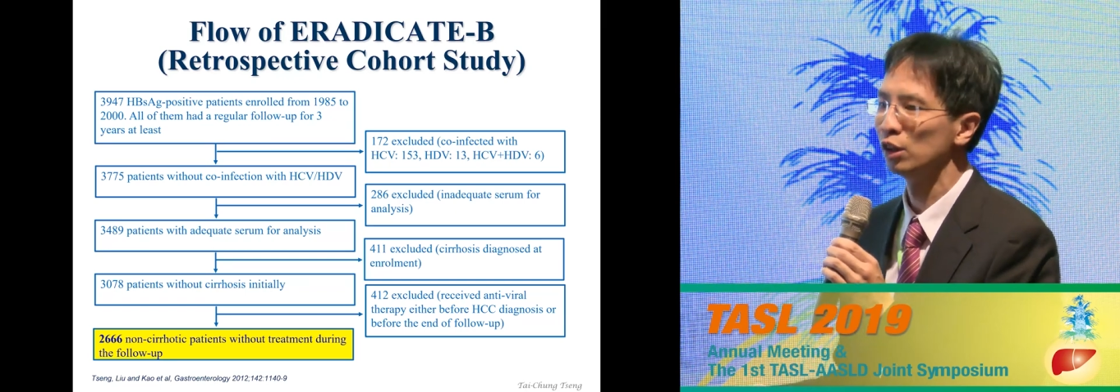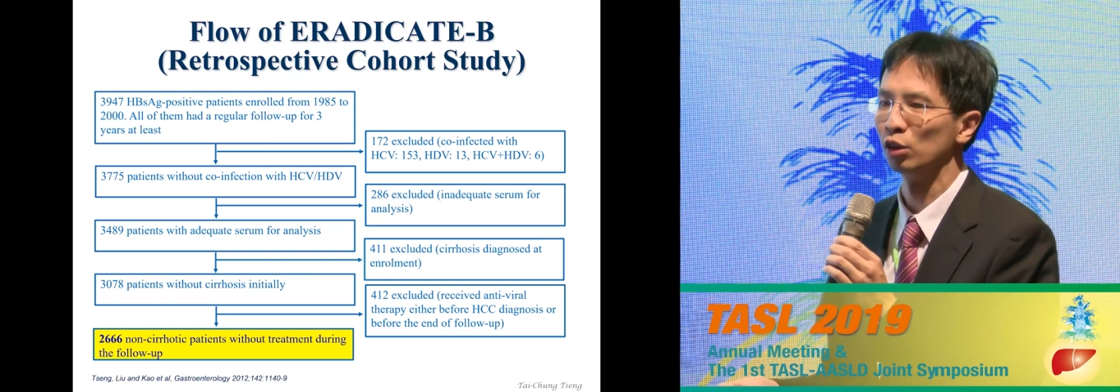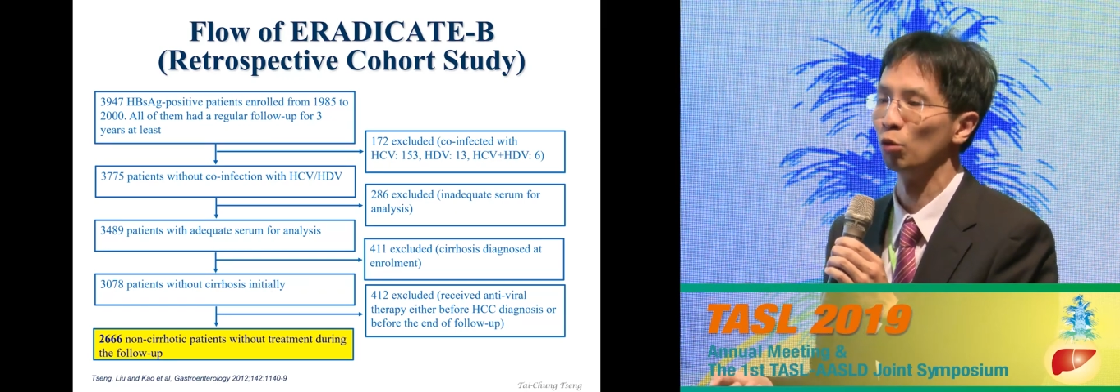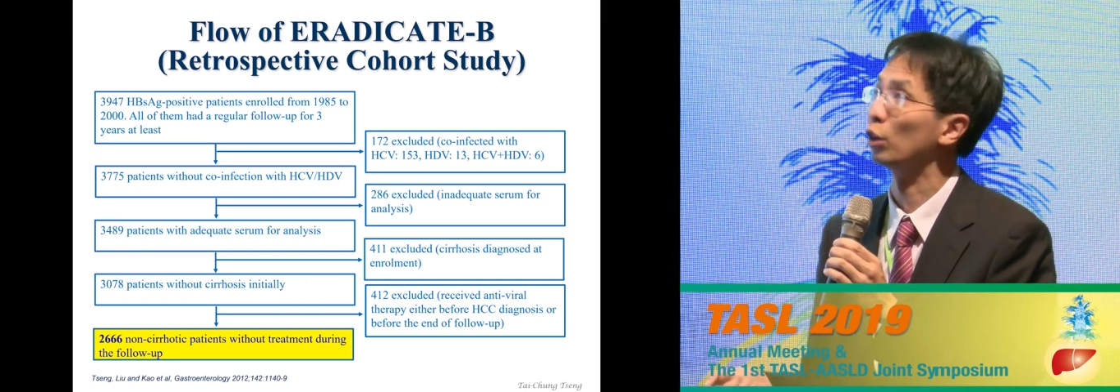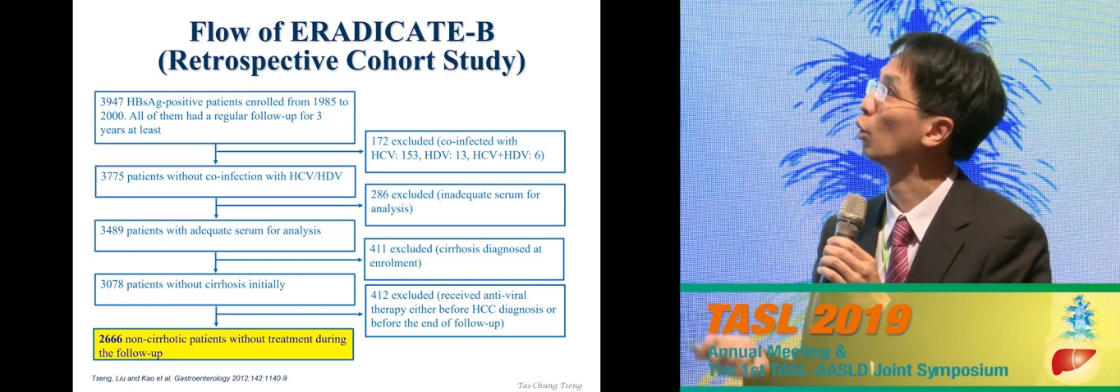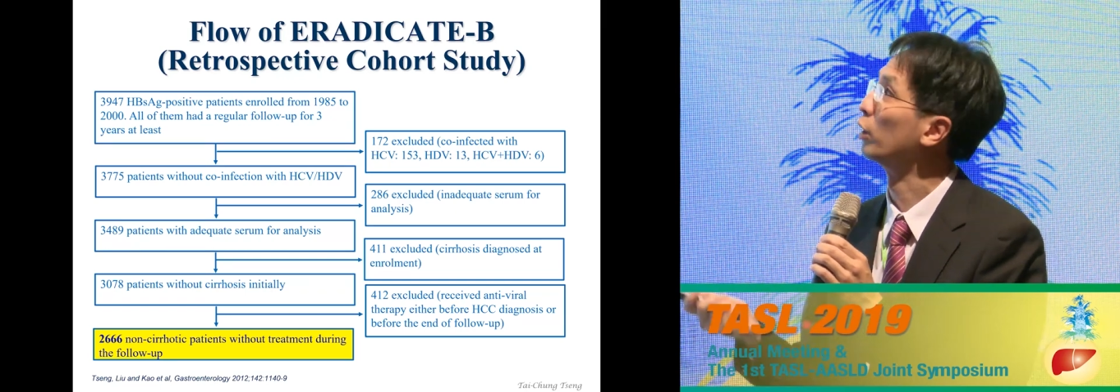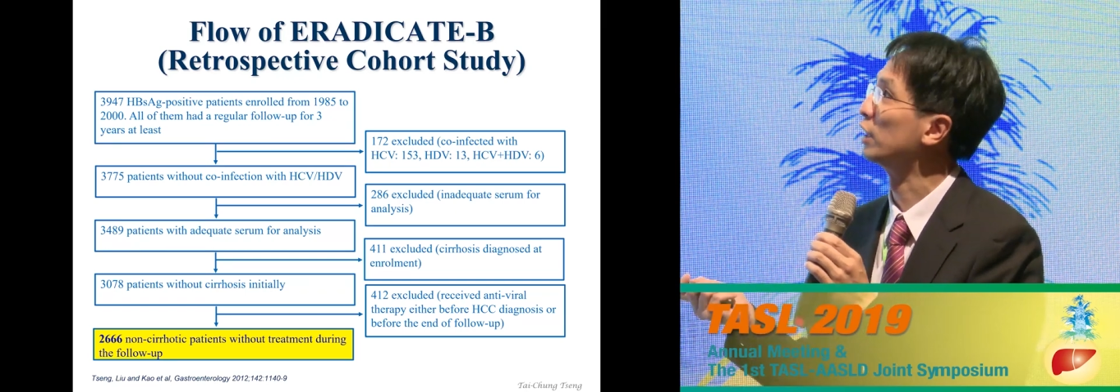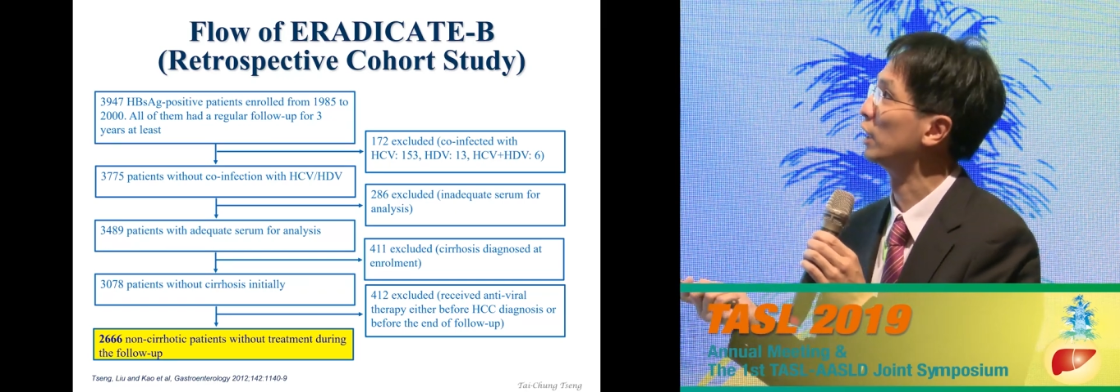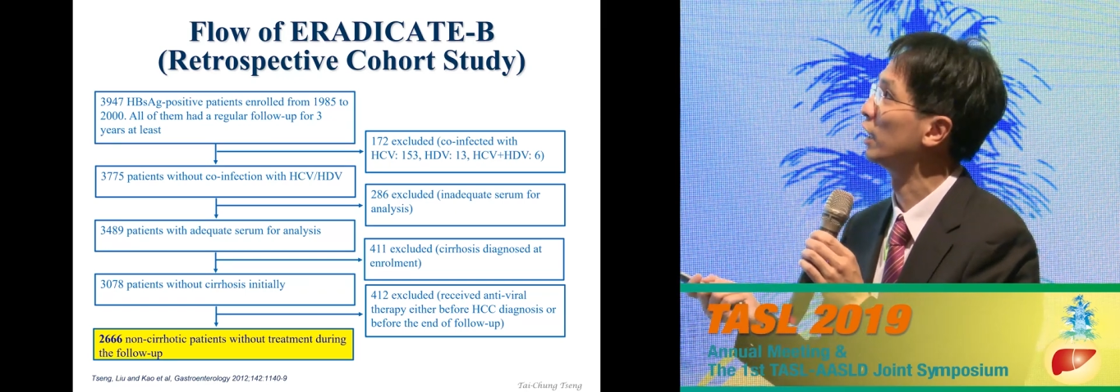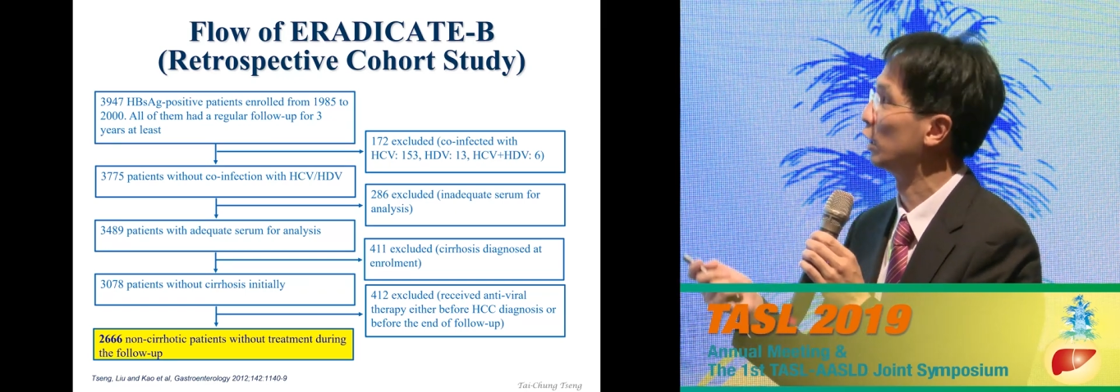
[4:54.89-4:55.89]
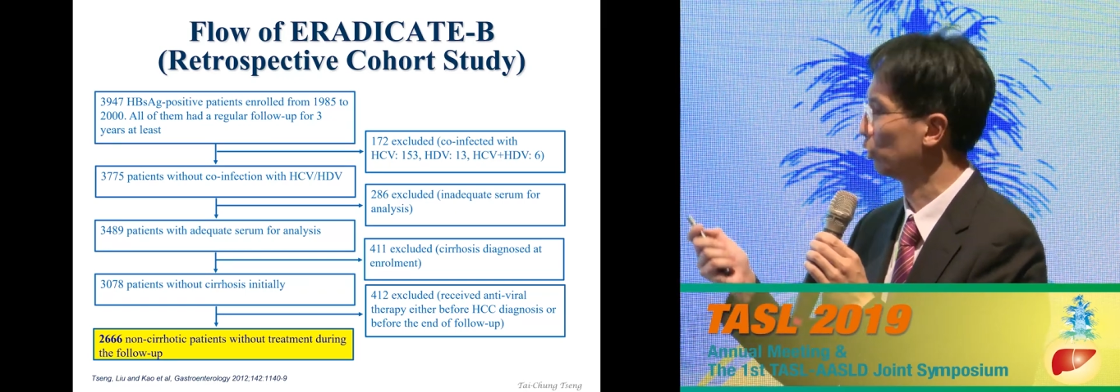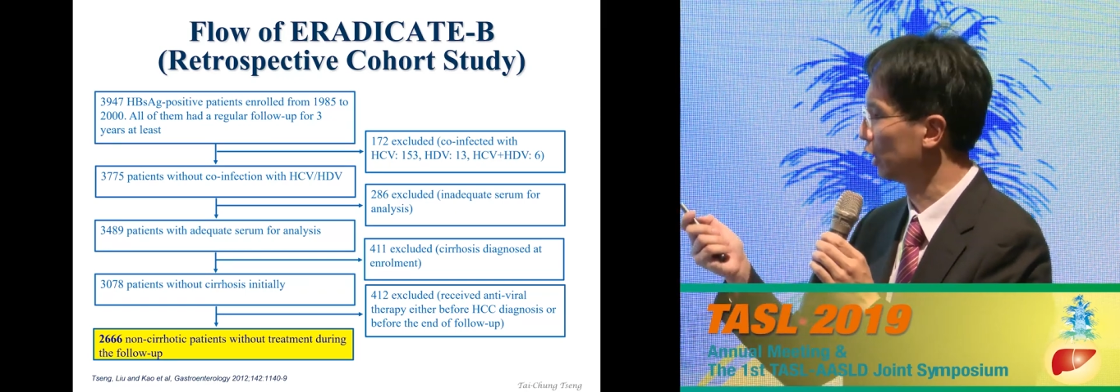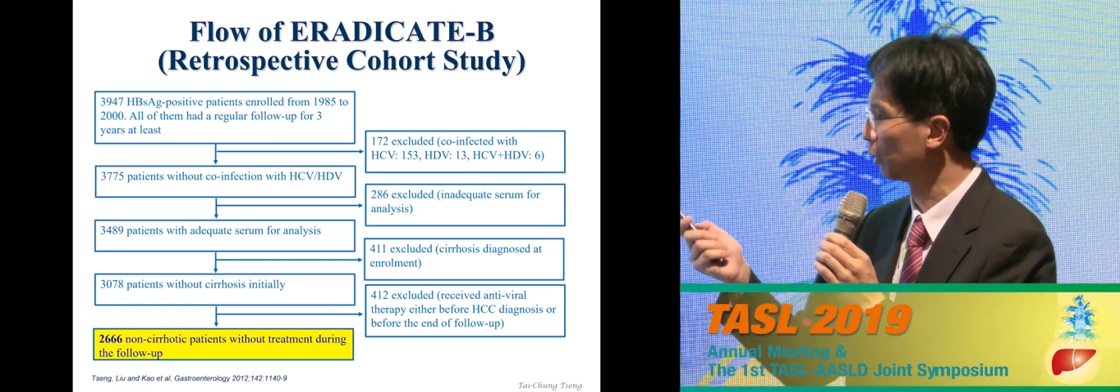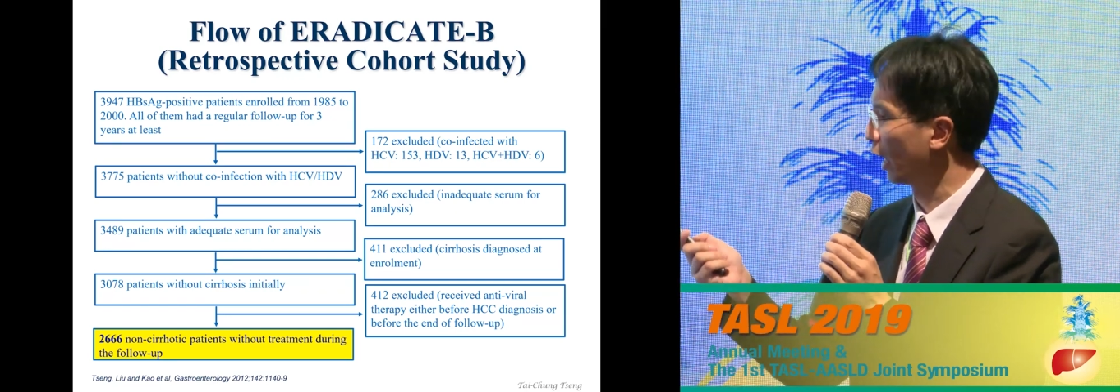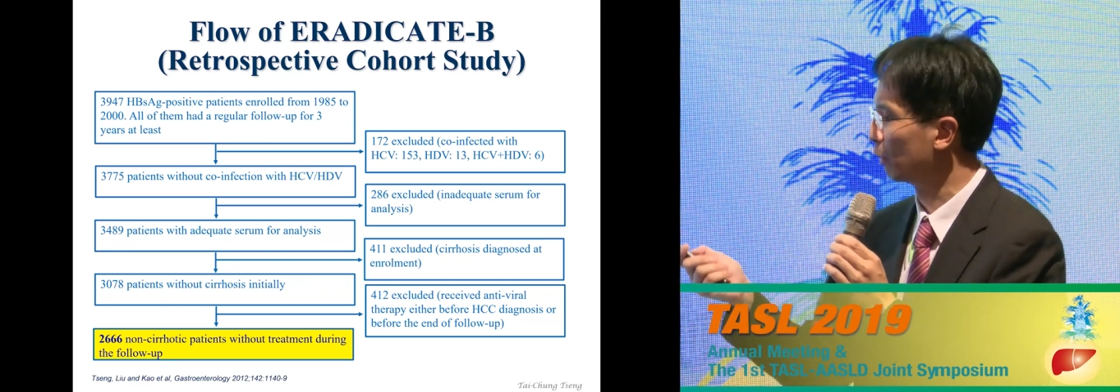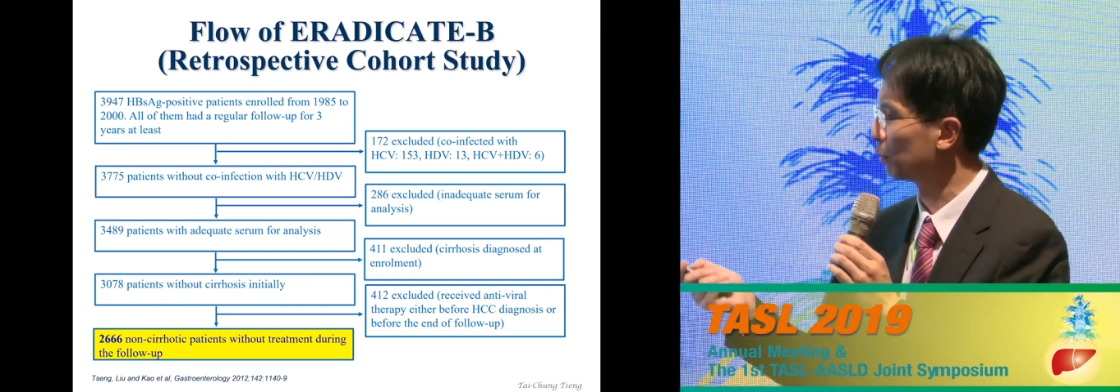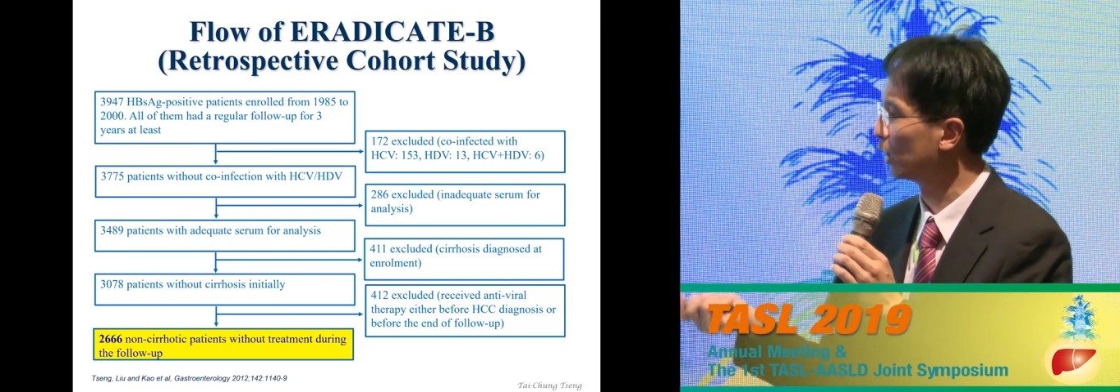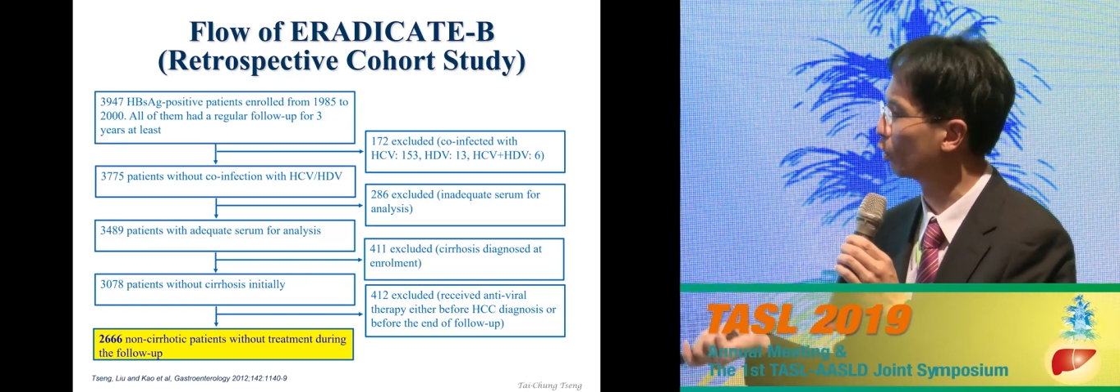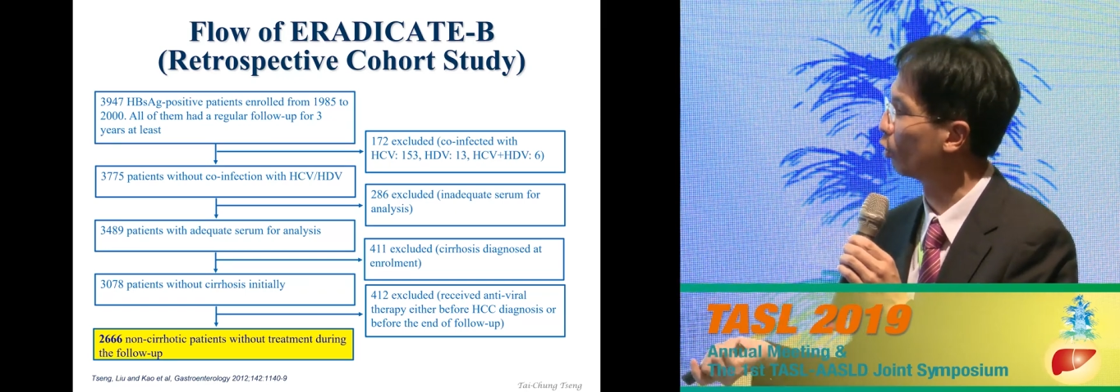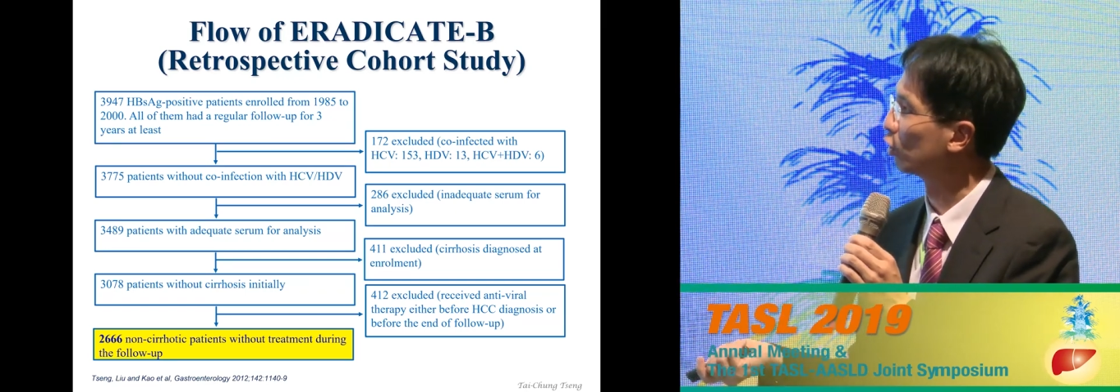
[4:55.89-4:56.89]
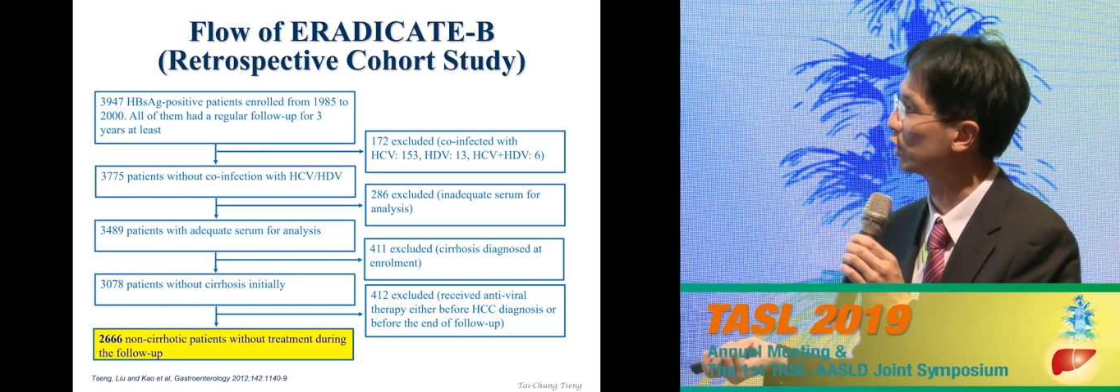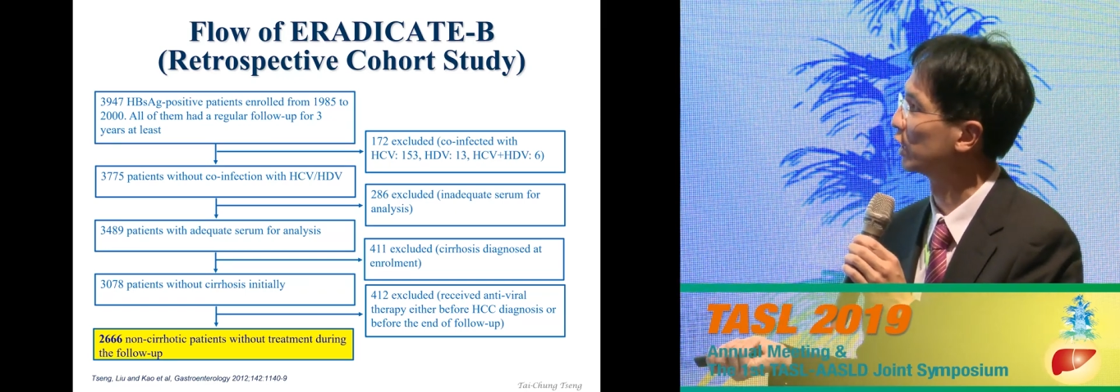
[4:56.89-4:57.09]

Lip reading: So we call it an ERADICATE-B cohort